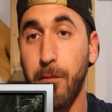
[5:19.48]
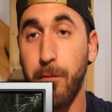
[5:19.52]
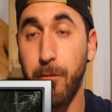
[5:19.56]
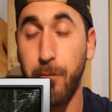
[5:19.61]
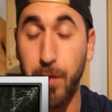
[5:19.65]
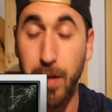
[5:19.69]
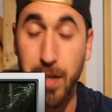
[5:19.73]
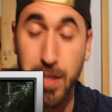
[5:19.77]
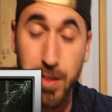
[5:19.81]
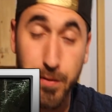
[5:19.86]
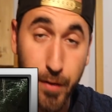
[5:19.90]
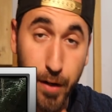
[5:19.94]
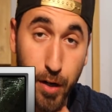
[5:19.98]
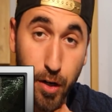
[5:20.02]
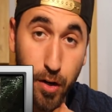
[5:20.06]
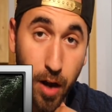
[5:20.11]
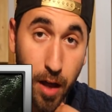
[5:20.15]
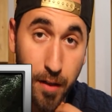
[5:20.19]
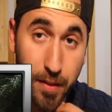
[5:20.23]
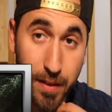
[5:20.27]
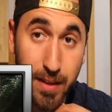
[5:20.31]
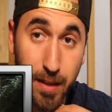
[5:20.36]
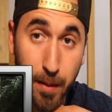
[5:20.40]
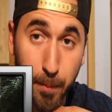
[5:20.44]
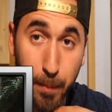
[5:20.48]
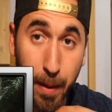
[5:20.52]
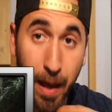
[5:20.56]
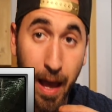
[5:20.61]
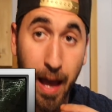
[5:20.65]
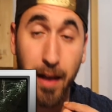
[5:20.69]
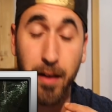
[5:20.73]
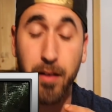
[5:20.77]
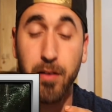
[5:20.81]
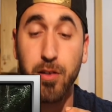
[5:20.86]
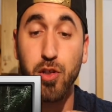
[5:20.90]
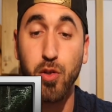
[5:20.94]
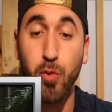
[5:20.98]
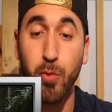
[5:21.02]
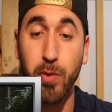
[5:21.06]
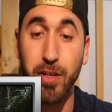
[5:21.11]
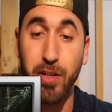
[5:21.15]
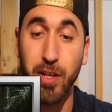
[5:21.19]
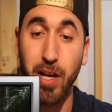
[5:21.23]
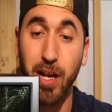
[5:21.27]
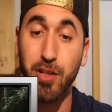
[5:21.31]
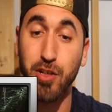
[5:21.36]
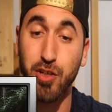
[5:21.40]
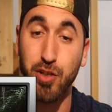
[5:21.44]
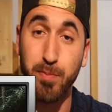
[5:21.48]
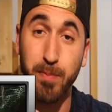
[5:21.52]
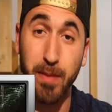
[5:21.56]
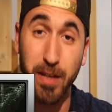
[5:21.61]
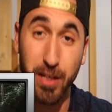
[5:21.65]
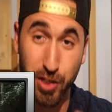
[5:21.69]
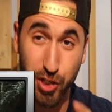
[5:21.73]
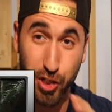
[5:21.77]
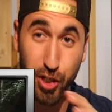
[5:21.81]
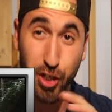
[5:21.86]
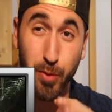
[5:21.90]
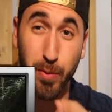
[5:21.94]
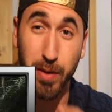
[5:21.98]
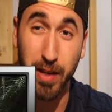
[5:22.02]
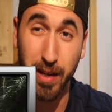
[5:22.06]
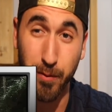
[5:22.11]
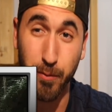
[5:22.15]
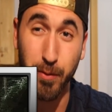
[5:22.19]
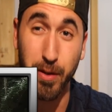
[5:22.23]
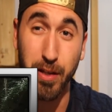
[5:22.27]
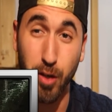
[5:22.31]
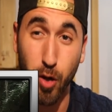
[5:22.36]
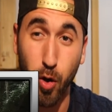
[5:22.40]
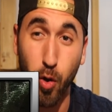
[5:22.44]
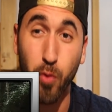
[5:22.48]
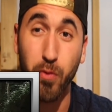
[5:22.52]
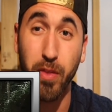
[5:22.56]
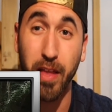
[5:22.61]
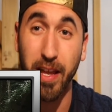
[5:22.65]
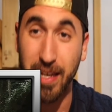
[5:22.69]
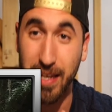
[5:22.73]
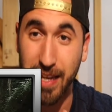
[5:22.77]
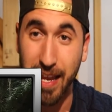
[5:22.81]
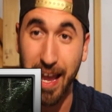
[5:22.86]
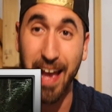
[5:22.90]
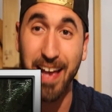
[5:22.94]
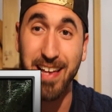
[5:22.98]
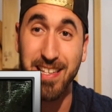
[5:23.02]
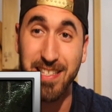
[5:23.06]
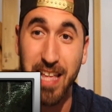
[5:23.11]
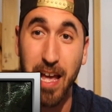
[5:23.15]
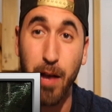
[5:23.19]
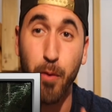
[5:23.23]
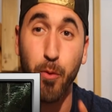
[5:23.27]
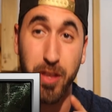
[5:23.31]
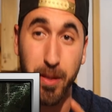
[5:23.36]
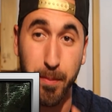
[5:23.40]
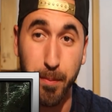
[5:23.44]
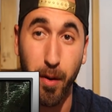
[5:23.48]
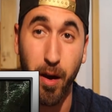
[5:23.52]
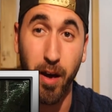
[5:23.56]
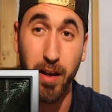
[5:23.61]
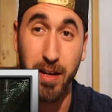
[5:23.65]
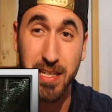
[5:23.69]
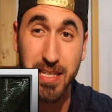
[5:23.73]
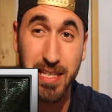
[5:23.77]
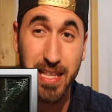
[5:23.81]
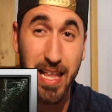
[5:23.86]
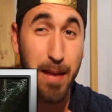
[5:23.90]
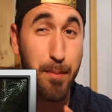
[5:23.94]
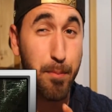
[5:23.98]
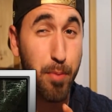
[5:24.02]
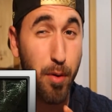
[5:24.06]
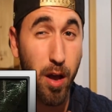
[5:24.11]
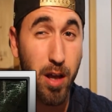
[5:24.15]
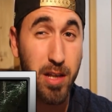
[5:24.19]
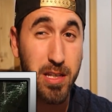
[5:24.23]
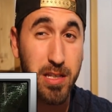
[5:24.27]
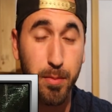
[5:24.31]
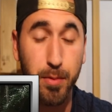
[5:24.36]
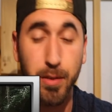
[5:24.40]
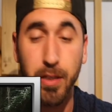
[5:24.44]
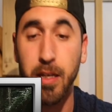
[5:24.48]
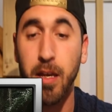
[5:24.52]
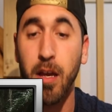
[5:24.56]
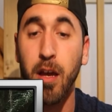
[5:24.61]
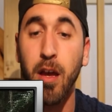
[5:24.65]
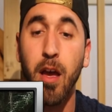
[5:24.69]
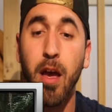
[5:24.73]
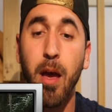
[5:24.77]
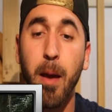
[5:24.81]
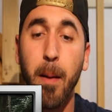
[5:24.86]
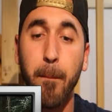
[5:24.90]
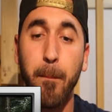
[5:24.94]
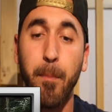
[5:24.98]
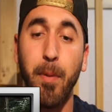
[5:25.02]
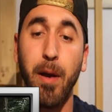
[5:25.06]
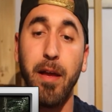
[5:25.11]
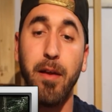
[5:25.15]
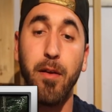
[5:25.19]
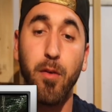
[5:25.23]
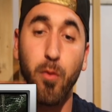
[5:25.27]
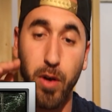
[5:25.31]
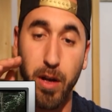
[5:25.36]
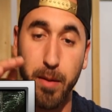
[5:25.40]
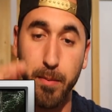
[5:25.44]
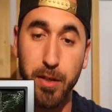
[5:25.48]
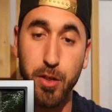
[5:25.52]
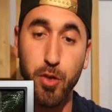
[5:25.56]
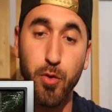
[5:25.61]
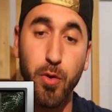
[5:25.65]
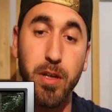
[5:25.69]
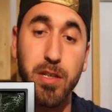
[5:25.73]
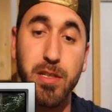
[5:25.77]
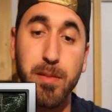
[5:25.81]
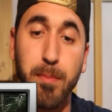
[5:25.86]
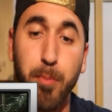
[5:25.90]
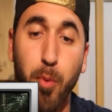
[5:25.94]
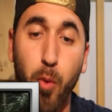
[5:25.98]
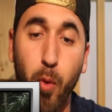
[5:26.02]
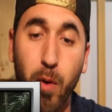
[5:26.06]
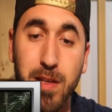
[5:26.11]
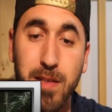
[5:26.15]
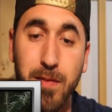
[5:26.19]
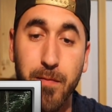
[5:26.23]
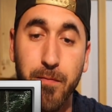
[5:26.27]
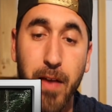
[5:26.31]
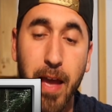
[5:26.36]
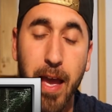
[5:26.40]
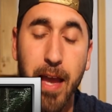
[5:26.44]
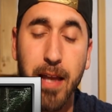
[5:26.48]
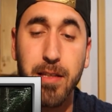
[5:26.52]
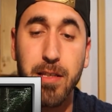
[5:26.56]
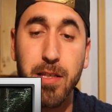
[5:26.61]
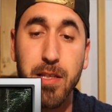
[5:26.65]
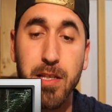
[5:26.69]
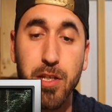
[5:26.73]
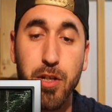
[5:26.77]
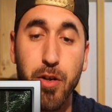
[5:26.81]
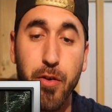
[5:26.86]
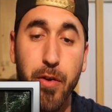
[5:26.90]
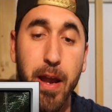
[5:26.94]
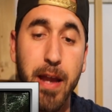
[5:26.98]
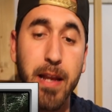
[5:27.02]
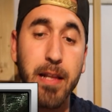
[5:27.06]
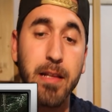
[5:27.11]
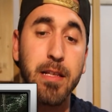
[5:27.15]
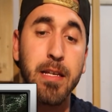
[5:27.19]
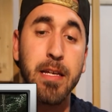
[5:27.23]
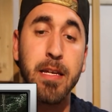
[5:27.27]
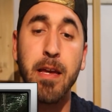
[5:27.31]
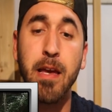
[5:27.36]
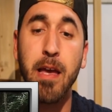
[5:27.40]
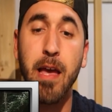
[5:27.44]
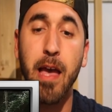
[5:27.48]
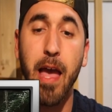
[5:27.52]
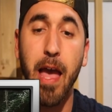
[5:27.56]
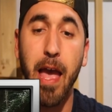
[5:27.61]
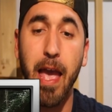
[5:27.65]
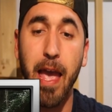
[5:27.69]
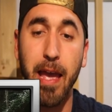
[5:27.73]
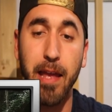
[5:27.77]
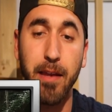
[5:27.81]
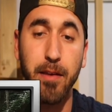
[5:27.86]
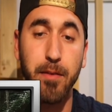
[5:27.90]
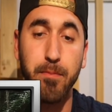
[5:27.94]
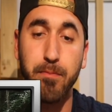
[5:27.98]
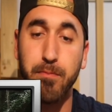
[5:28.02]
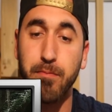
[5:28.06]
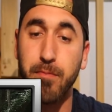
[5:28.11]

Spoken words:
his Vigoroth in the back, so we gotta just make sure we know that he has that with a Body Slam possibly. But we're gonna be doing some Poison Fang to this Cradily, and